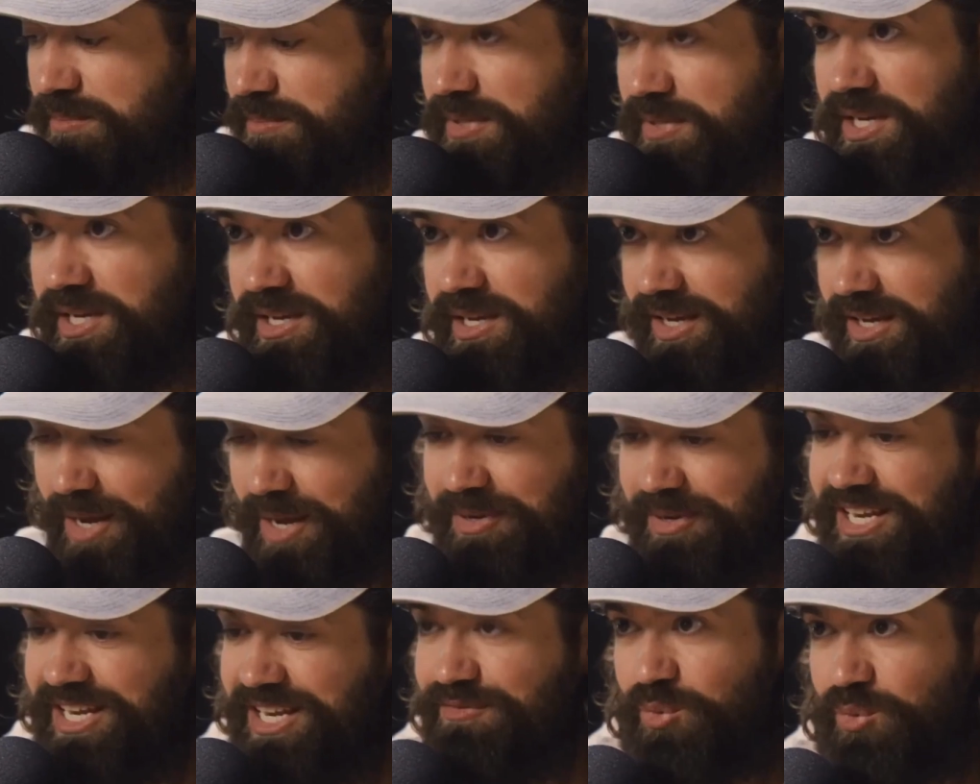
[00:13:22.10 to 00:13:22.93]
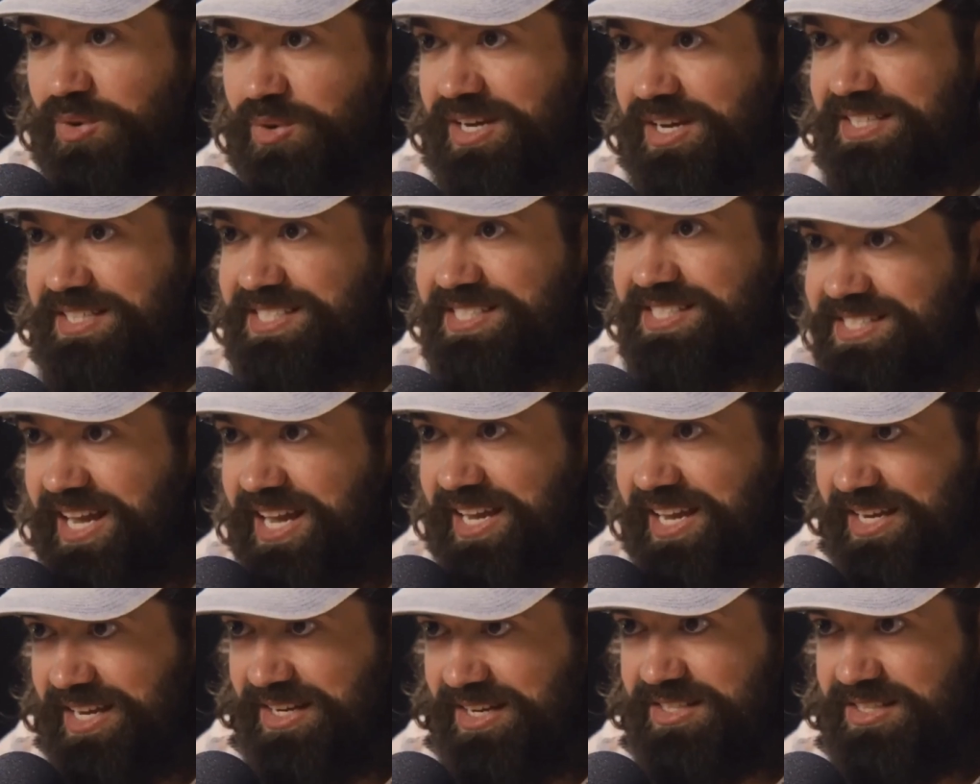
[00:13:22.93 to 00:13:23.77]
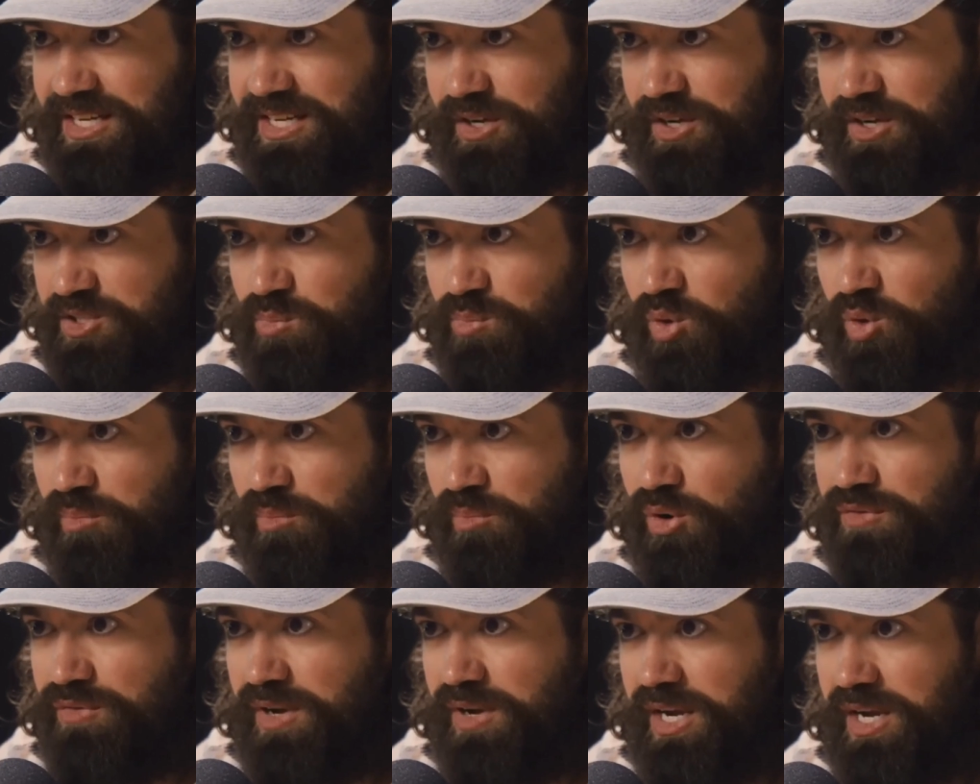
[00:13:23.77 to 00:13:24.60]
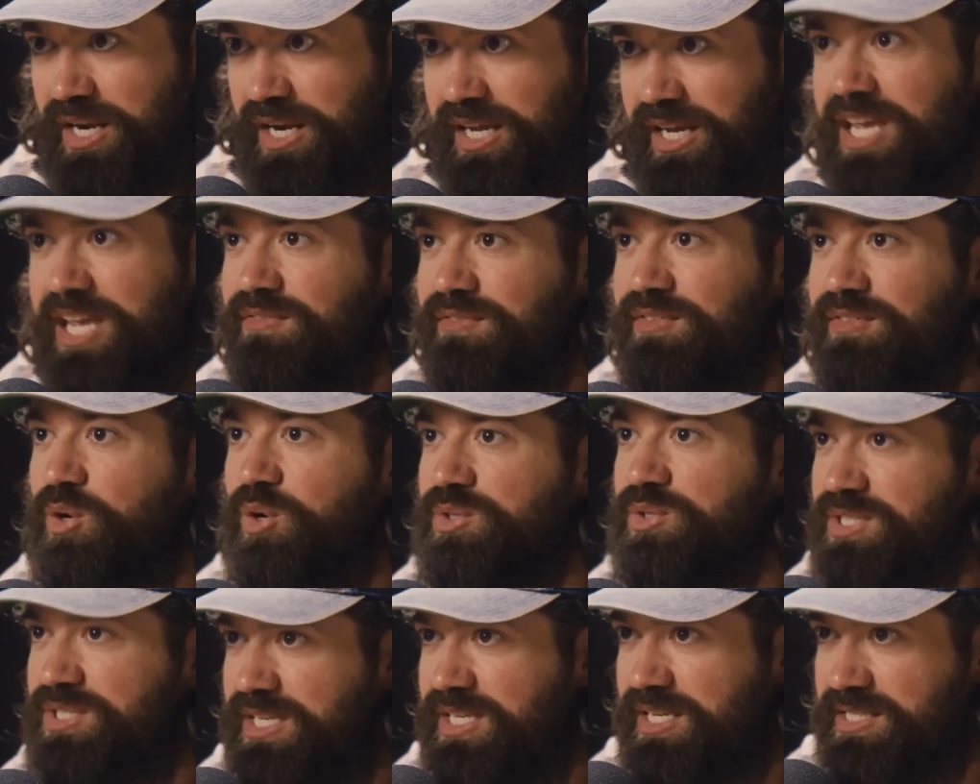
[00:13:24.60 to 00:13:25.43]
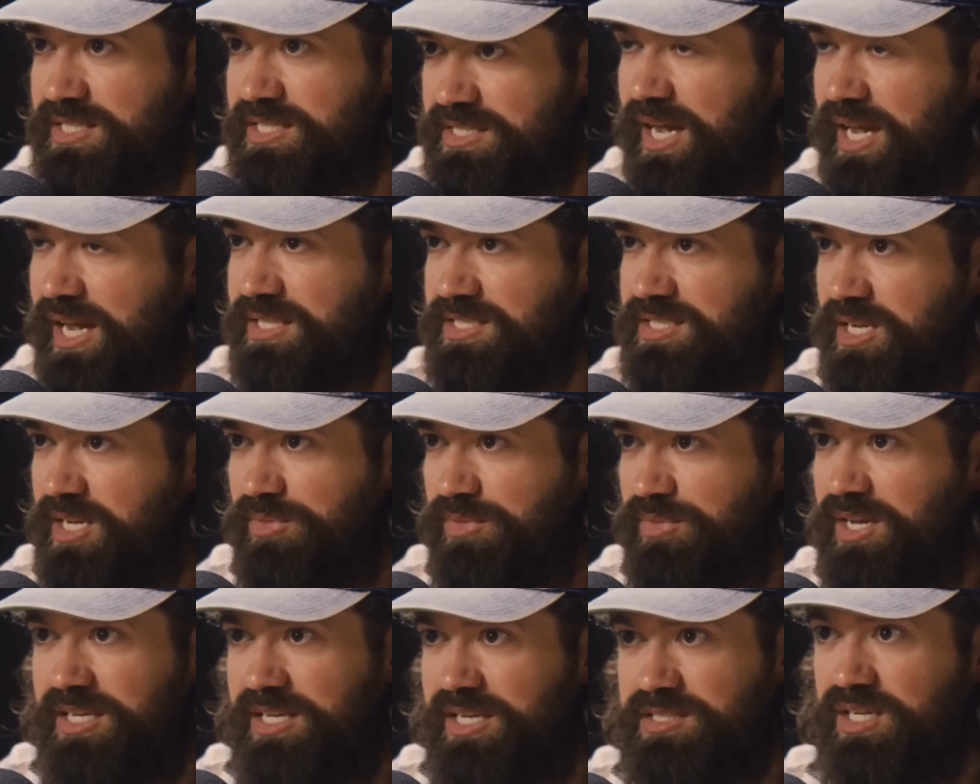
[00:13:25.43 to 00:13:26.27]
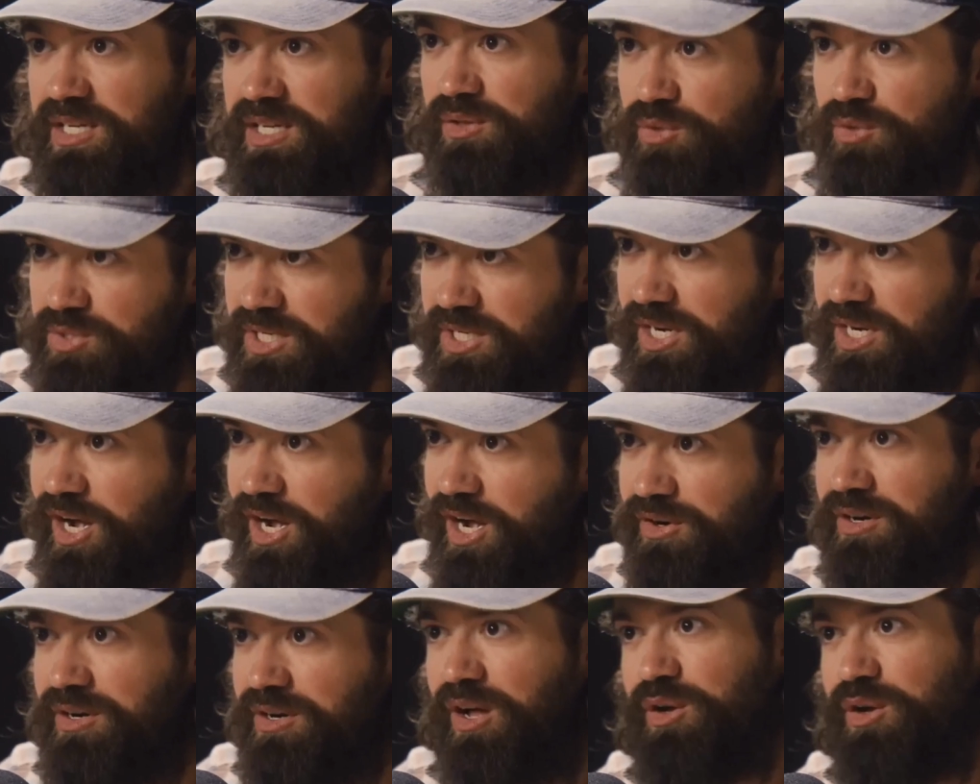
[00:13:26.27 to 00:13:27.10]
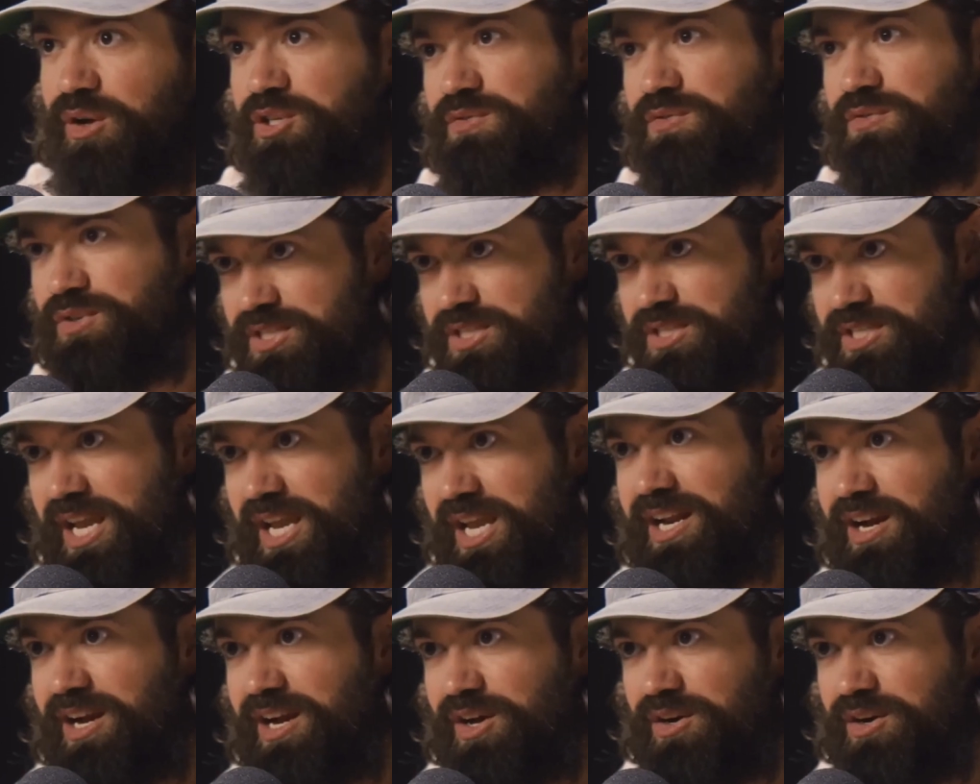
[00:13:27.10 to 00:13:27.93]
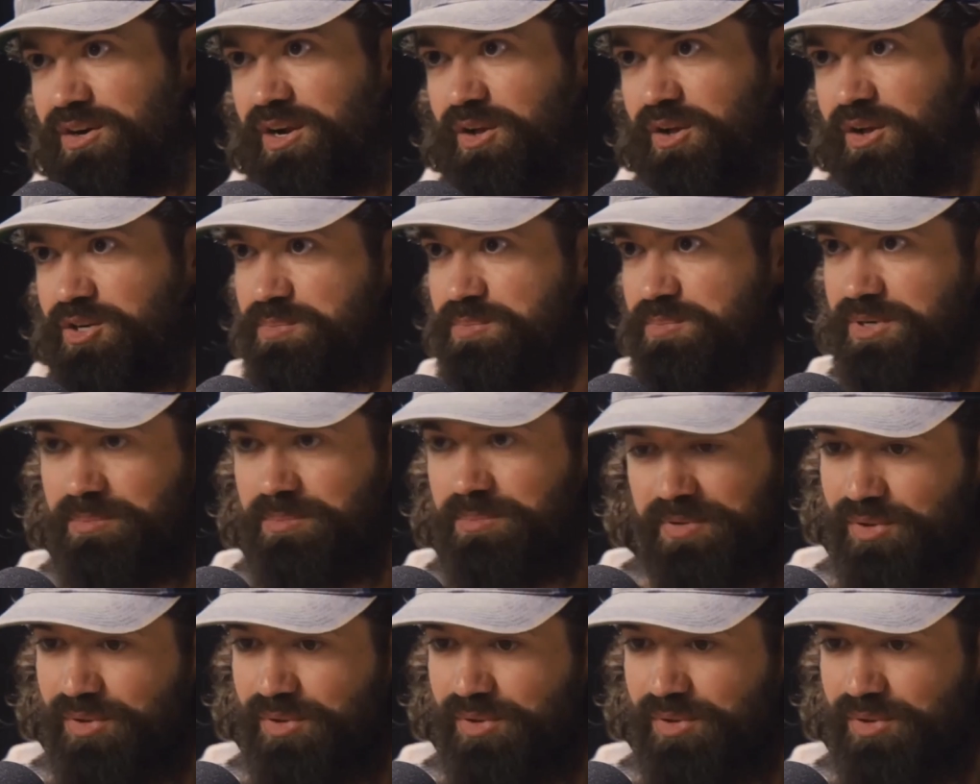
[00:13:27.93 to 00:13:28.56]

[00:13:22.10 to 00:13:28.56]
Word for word: me, I mean, even when I say it, it sounds more motivating, even though it's the exact same thing. It's like losing $100 versus gaining $100.